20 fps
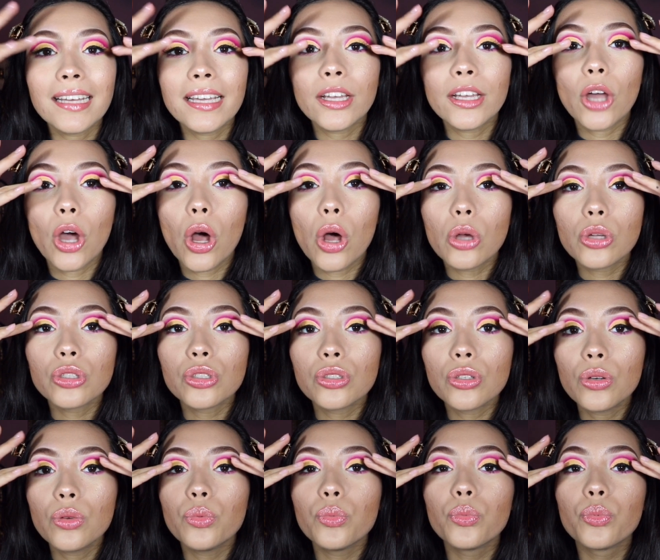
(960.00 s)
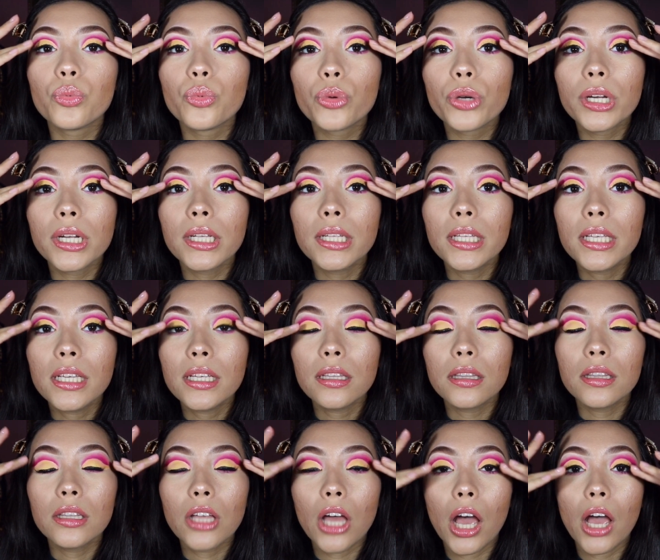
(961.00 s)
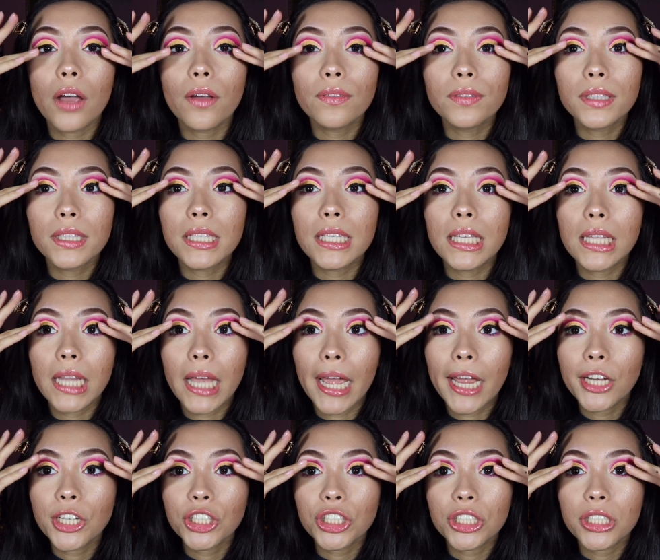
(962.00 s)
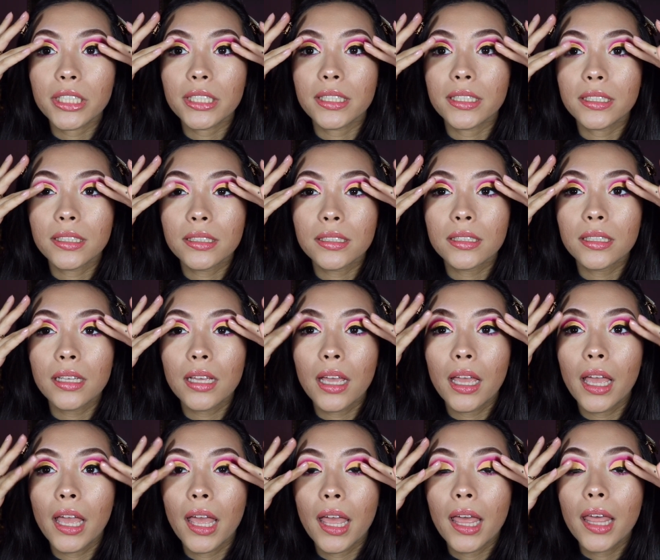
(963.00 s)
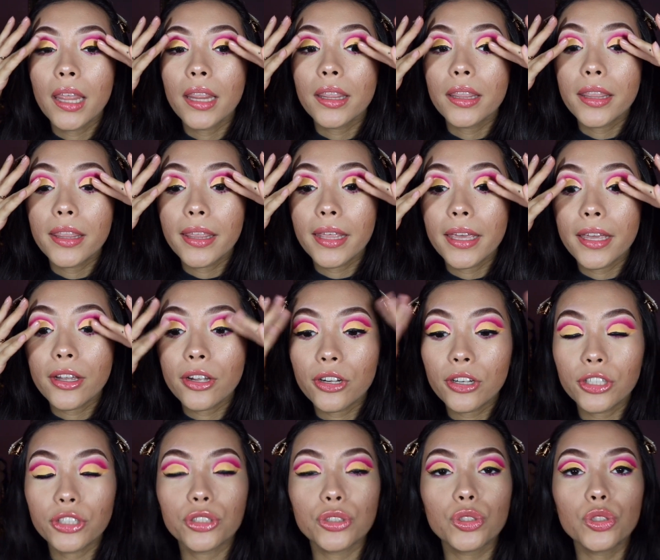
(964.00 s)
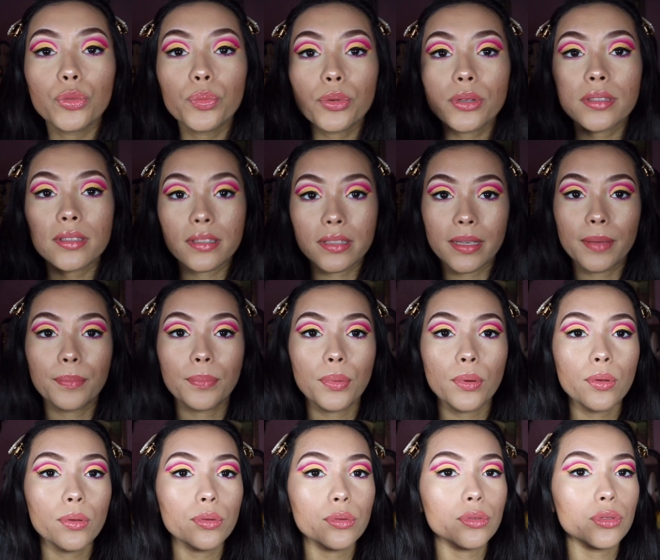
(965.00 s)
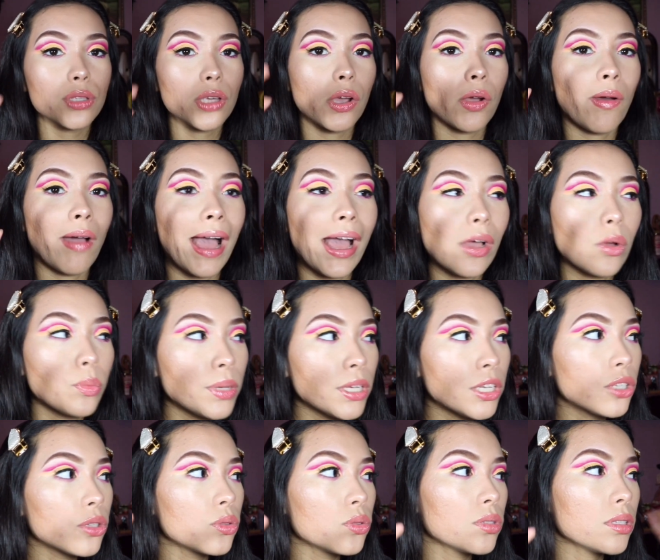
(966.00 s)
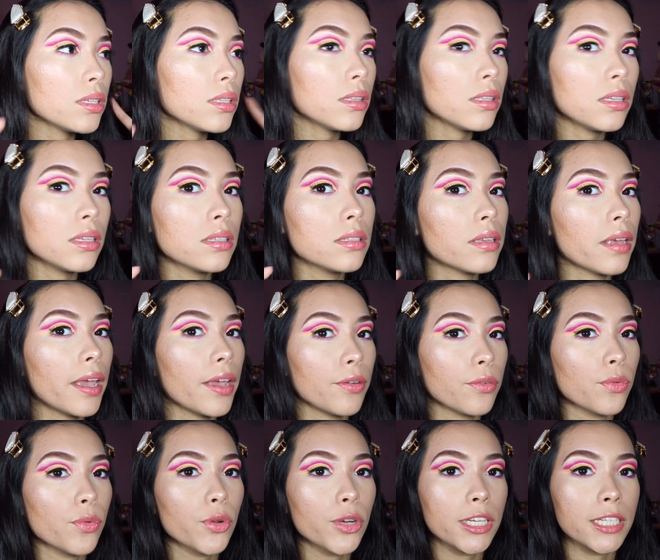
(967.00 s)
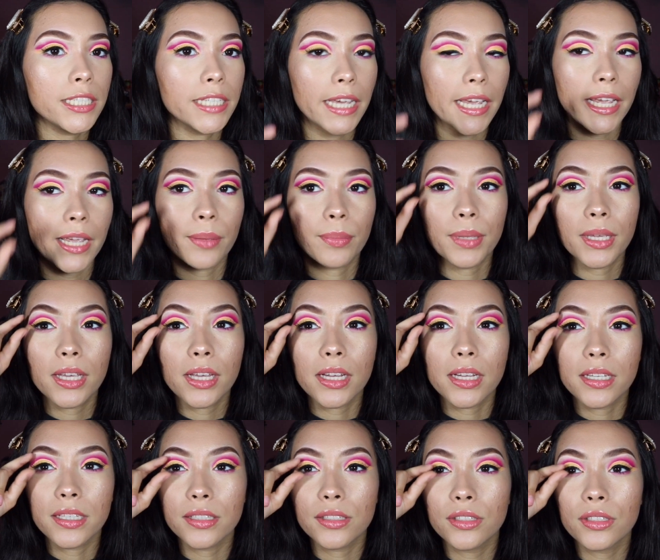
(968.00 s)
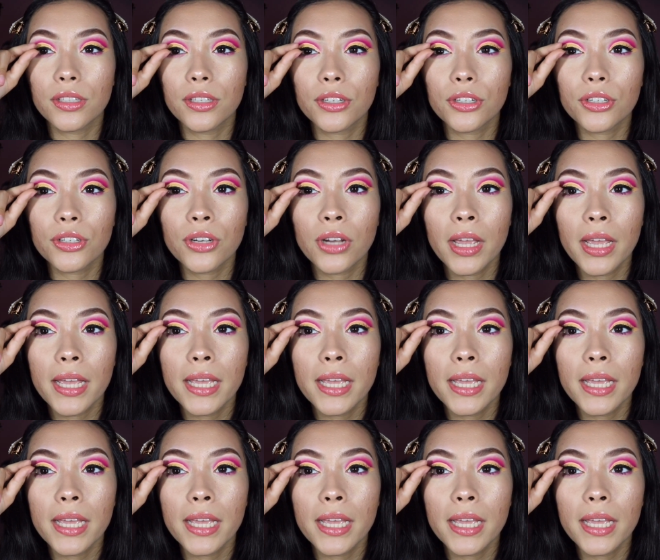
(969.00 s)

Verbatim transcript: I also really love the lashes. They are super simple, so I'll be using these every day because they're